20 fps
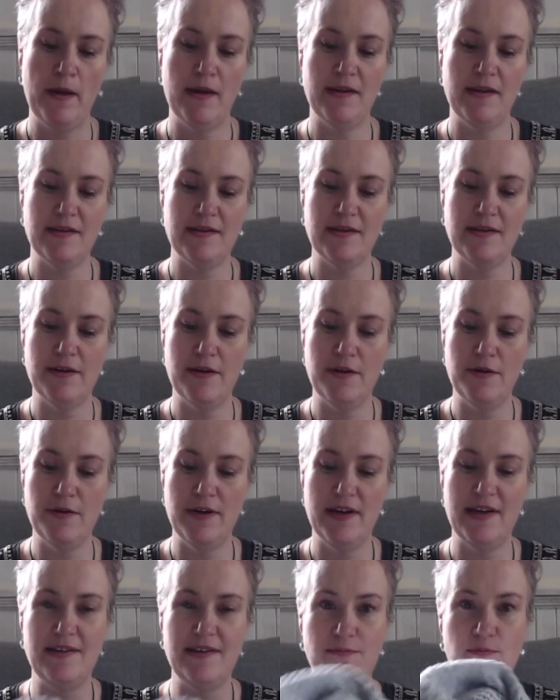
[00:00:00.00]
So
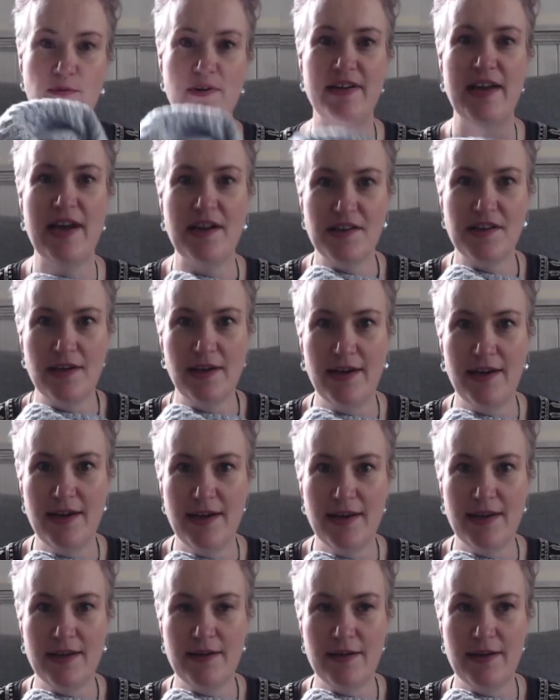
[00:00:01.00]

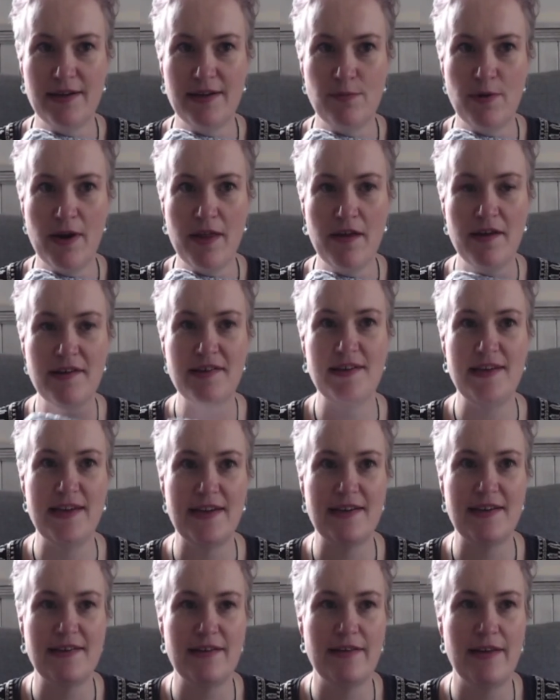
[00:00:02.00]
it's one of those
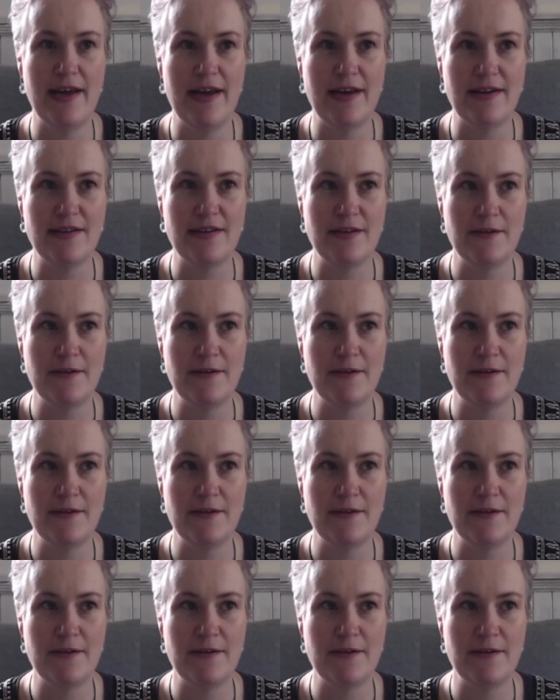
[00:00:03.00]
knits that,